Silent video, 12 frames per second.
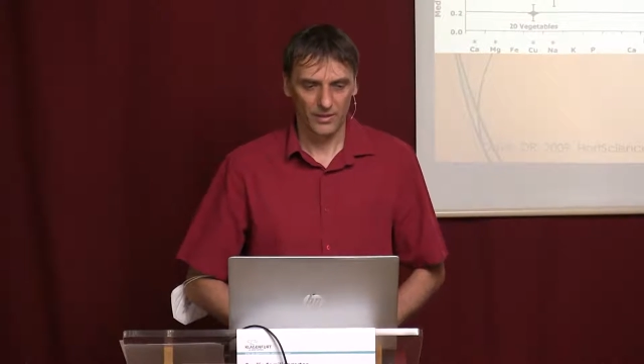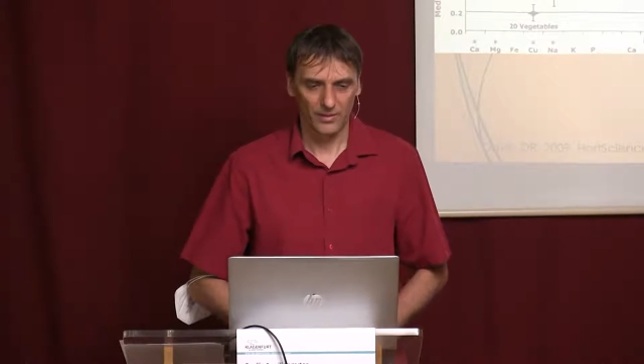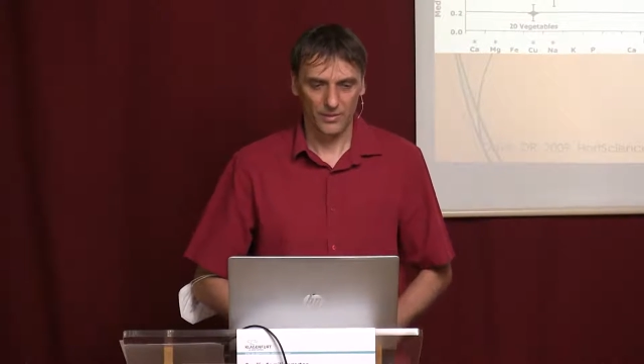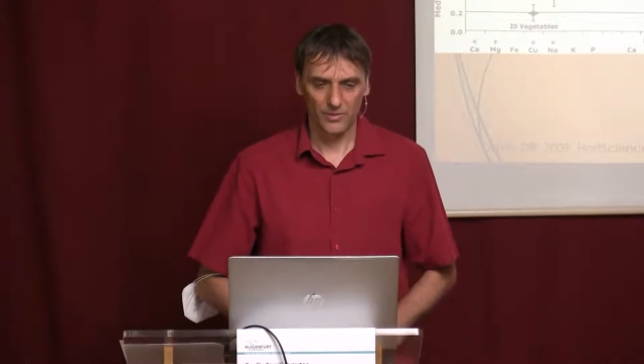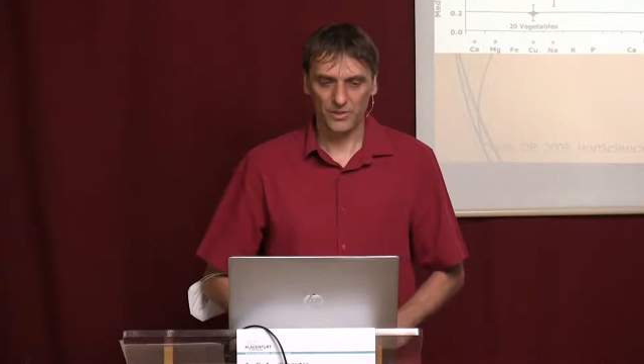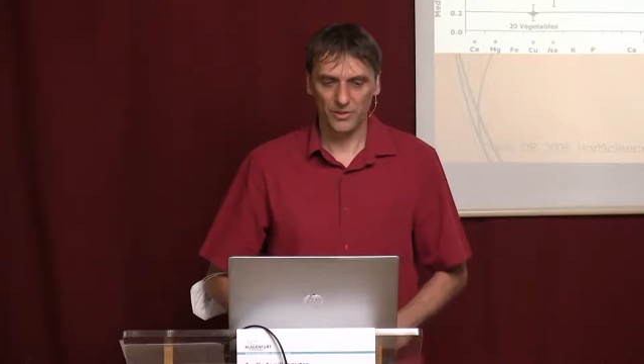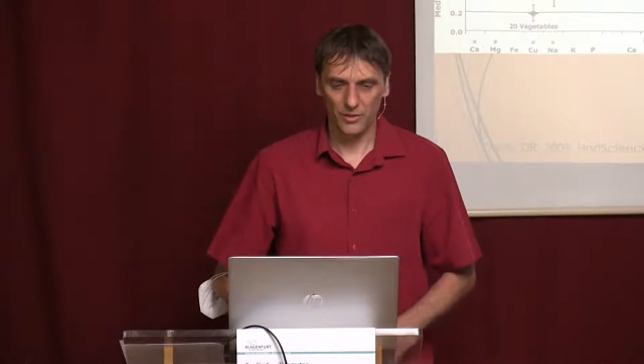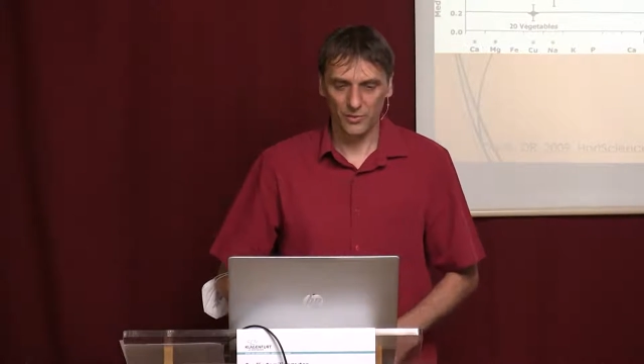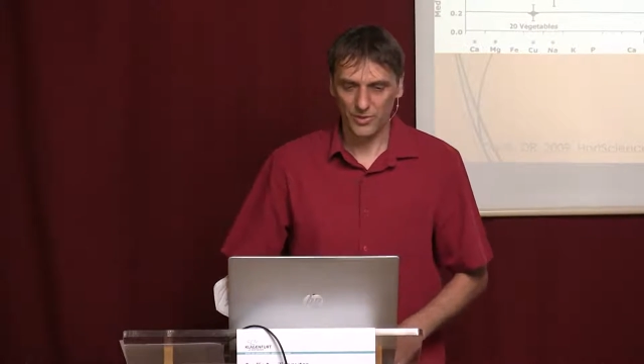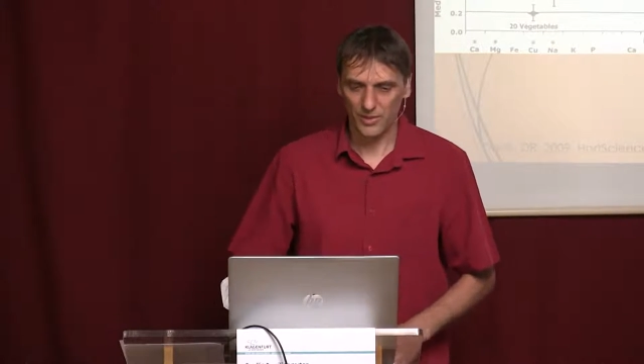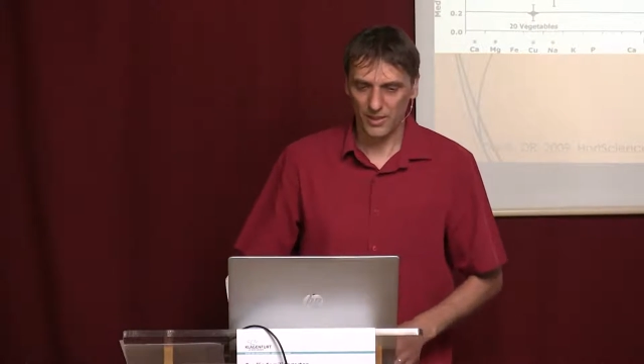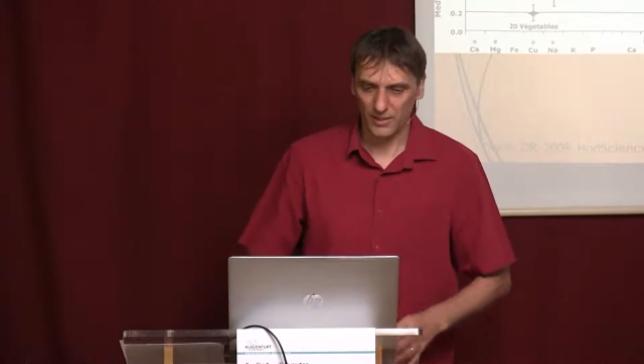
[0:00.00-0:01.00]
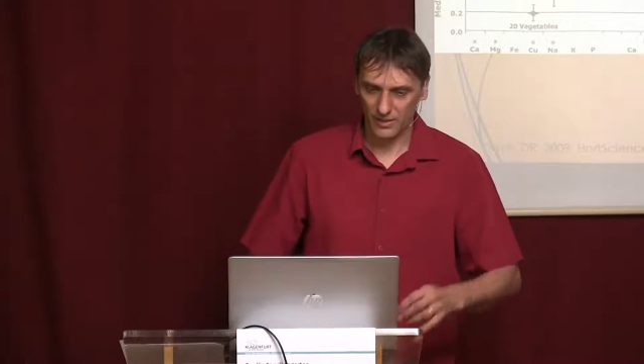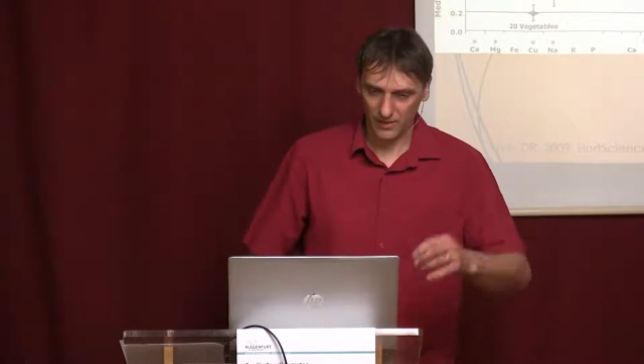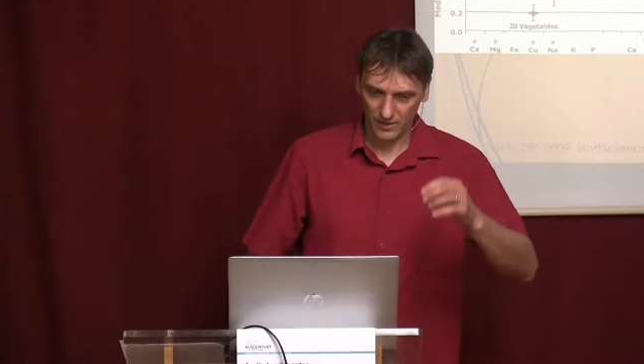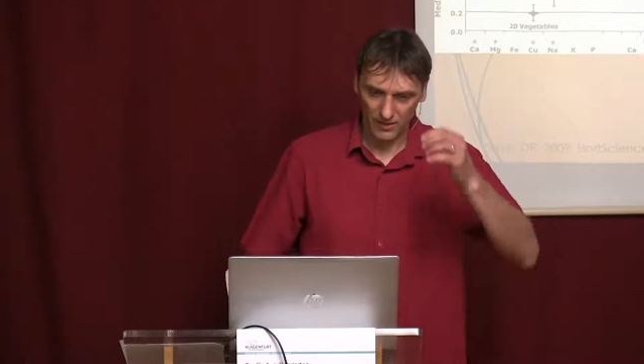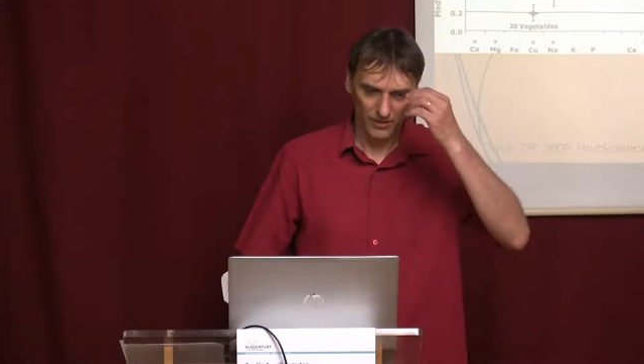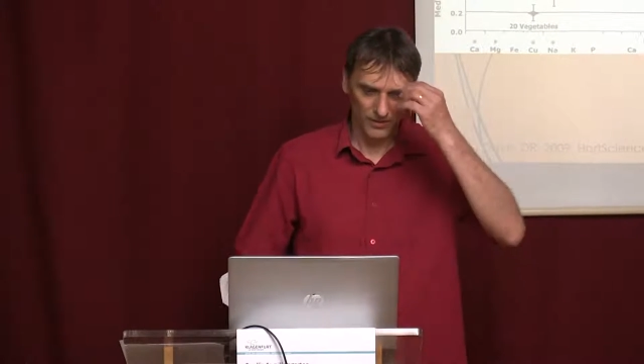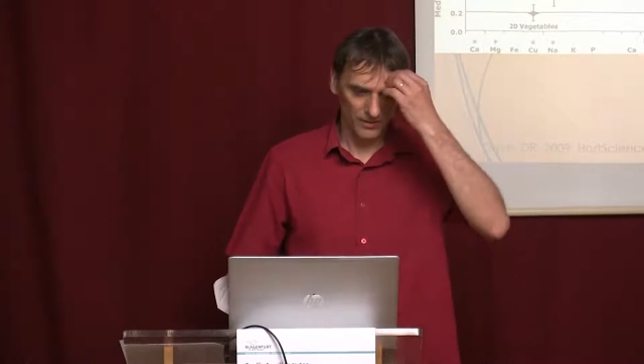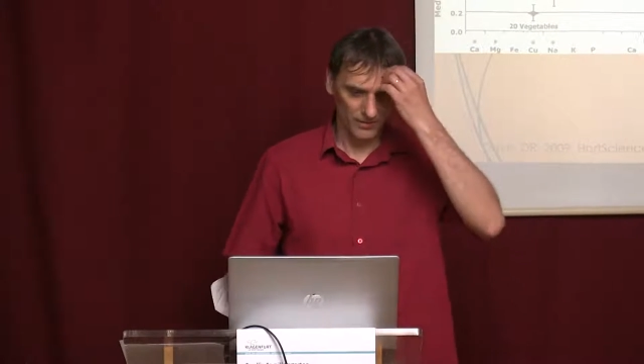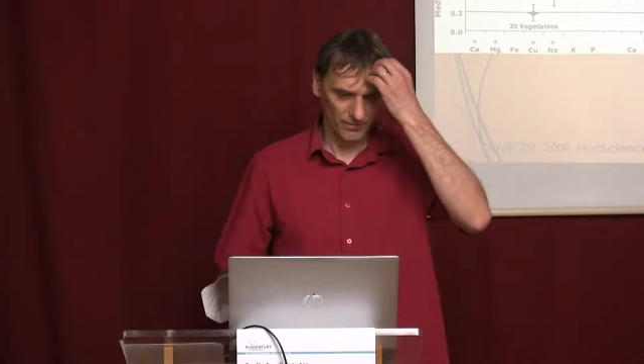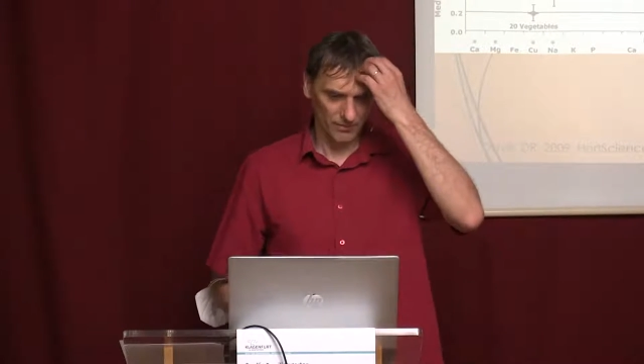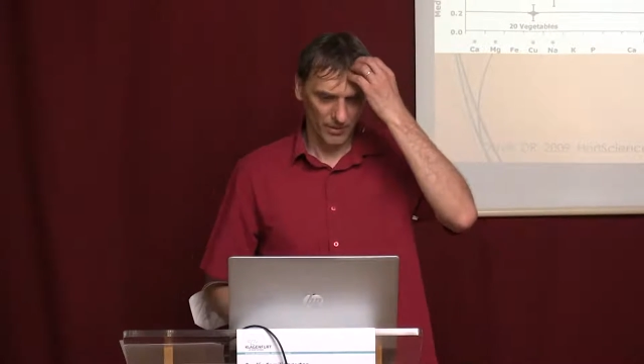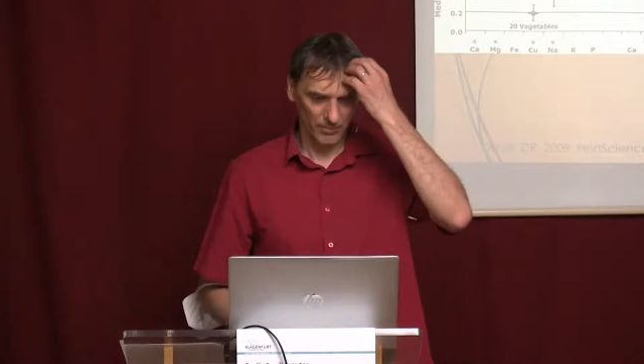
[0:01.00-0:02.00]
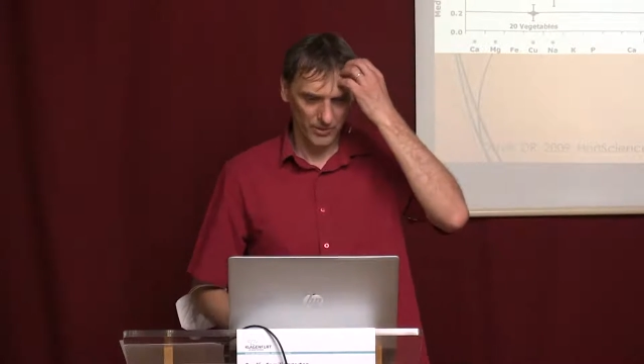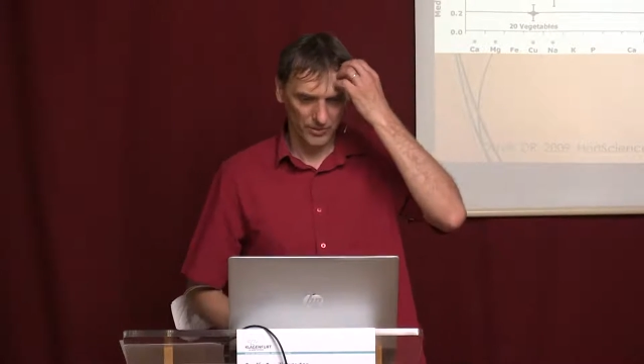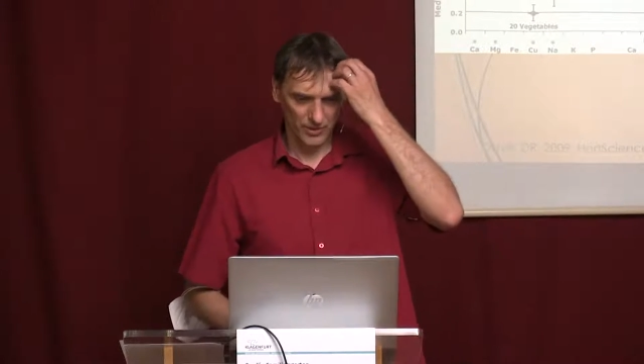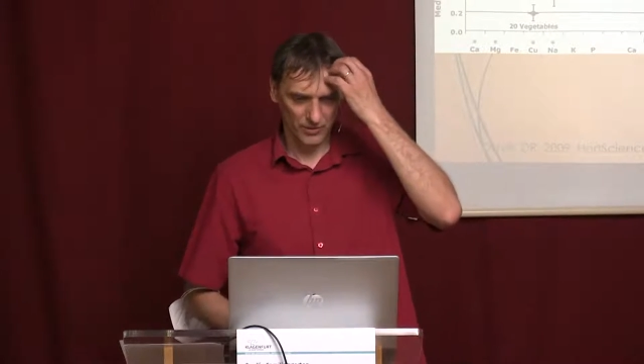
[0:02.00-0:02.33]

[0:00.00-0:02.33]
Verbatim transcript: There was a huge study in published